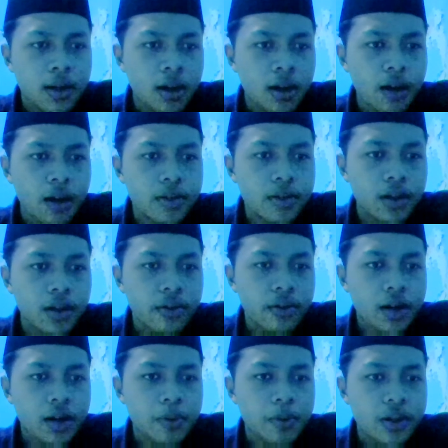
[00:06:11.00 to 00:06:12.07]
Of the
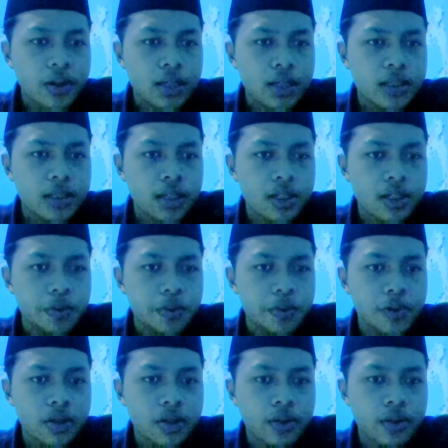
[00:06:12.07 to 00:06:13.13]
overall process in this
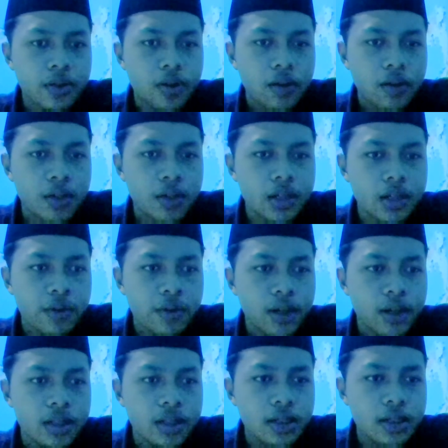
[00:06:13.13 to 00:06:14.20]
book, the following
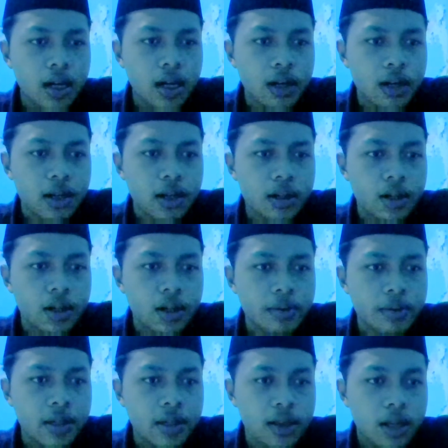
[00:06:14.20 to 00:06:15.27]
definitions are
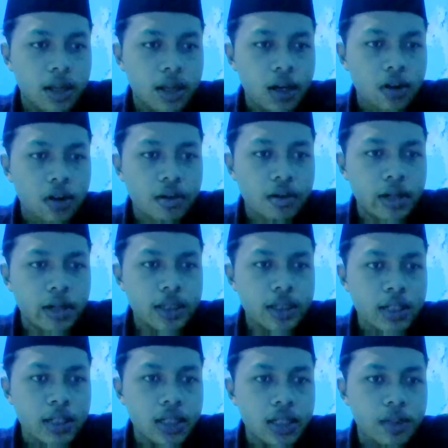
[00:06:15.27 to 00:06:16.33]
adapted.
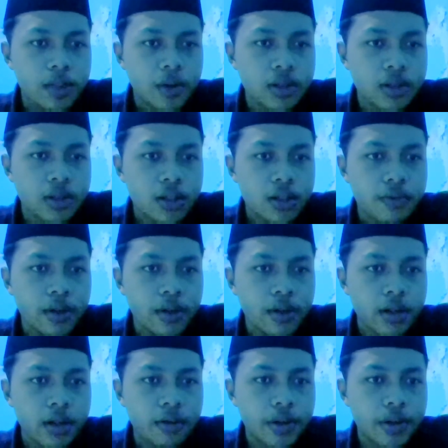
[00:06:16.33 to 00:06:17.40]
Coagulation is the process
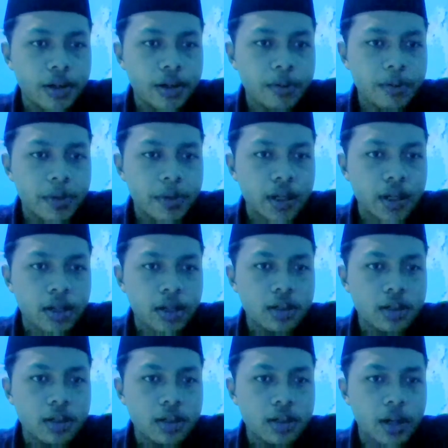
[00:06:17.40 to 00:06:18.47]
whereby the
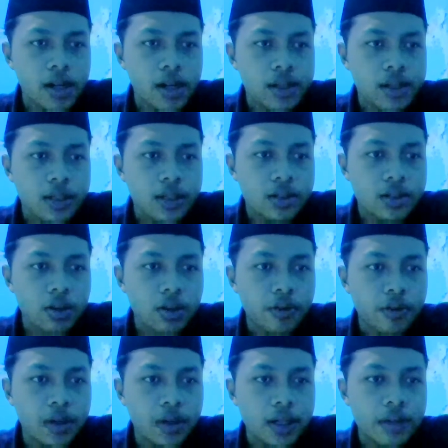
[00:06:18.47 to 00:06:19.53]
spirations of
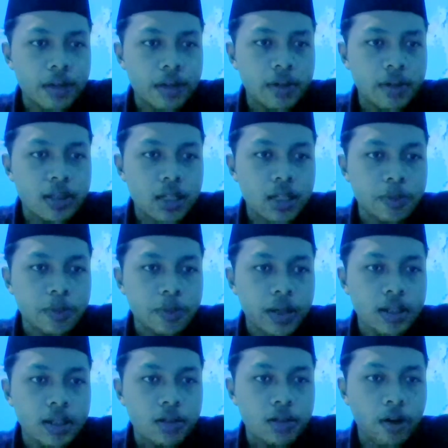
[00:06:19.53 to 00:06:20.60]
a given
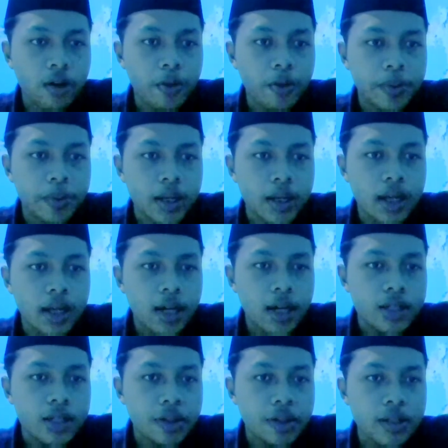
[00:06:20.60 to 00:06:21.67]
suspension OP
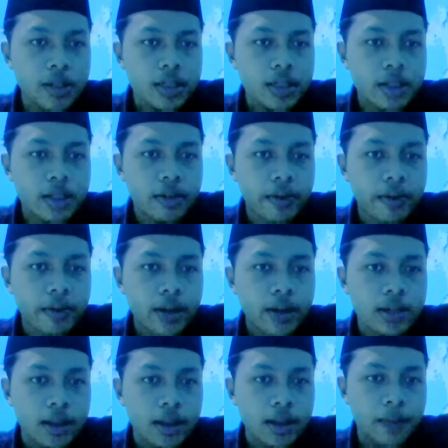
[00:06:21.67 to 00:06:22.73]
solution is
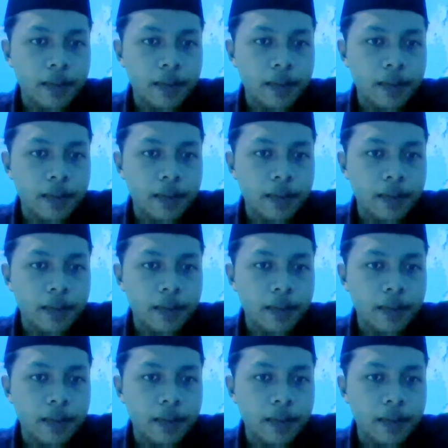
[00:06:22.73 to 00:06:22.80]
effective.